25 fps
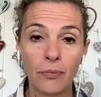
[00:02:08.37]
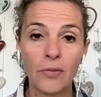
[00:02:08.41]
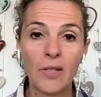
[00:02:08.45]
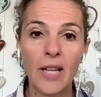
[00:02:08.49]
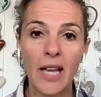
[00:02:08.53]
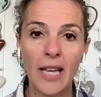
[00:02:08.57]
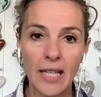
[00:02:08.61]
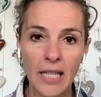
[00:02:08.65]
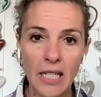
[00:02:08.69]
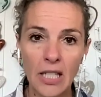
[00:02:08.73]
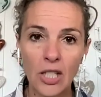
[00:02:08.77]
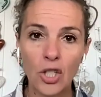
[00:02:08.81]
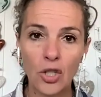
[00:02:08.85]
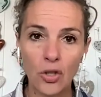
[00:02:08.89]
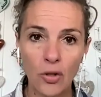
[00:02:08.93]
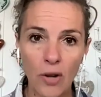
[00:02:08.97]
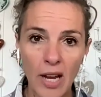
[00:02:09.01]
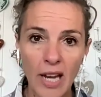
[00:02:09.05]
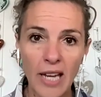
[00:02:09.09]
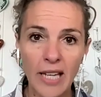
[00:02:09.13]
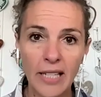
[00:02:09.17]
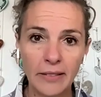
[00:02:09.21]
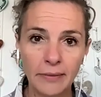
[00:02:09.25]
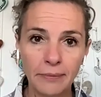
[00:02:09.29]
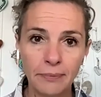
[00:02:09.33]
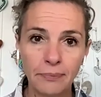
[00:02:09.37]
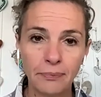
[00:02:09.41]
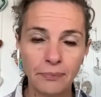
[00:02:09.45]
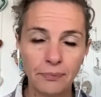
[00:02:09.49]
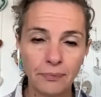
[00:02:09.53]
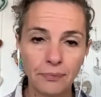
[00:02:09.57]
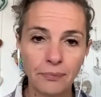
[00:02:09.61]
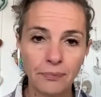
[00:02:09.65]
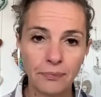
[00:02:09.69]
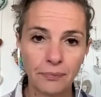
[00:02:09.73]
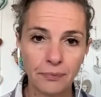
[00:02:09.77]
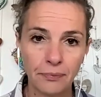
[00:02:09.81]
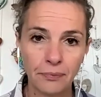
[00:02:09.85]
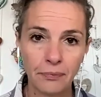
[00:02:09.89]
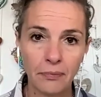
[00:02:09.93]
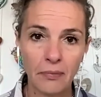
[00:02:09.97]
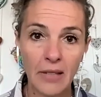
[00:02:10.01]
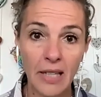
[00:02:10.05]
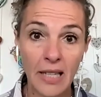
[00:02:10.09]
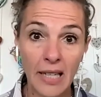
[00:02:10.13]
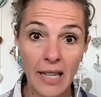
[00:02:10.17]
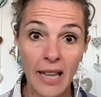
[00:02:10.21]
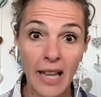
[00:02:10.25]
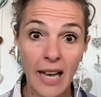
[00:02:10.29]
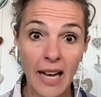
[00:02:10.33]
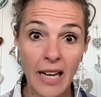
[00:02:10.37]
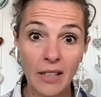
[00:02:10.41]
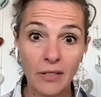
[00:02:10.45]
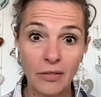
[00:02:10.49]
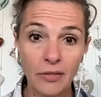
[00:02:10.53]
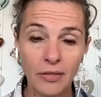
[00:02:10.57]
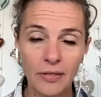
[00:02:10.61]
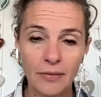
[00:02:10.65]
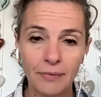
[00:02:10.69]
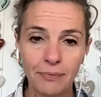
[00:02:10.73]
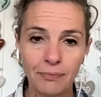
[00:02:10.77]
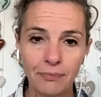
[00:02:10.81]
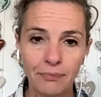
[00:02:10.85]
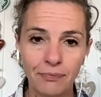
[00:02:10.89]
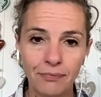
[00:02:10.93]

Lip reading: taking strain in life.